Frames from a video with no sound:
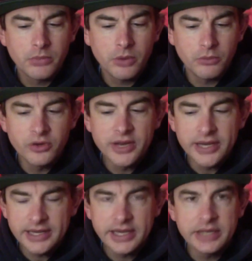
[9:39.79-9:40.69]
I'm
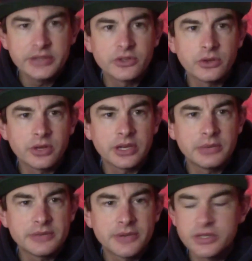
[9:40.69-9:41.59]
really keen to try the
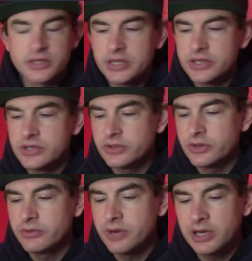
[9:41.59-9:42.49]
clipless version of this because I
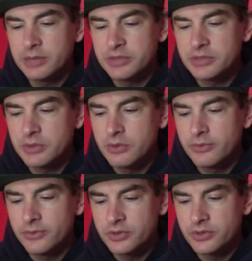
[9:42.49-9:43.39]
do run clips as
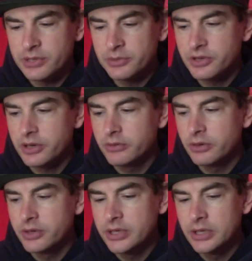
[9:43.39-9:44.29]
well for a lot of summer trail
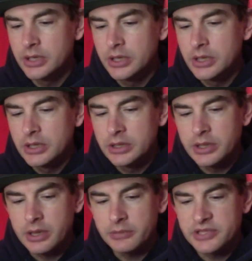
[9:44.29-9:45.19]
riding,
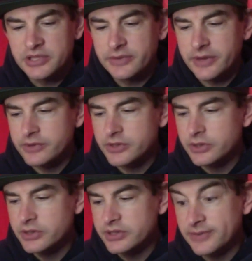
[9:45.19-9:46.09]
to see if they're as
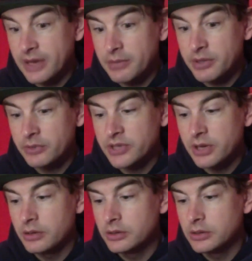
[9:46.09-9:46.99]
good as the flat pedals
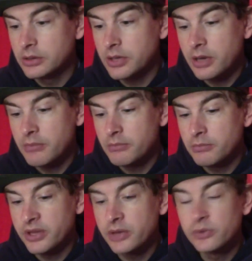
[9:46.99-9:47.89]
are.
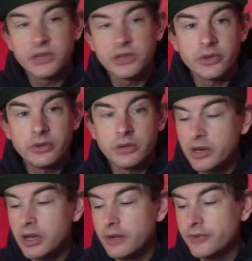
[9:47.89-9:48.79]
But they also do
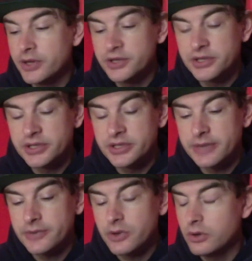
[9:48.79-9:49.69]
lower cut versions.
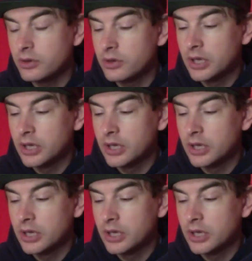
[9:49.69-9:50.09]
They've got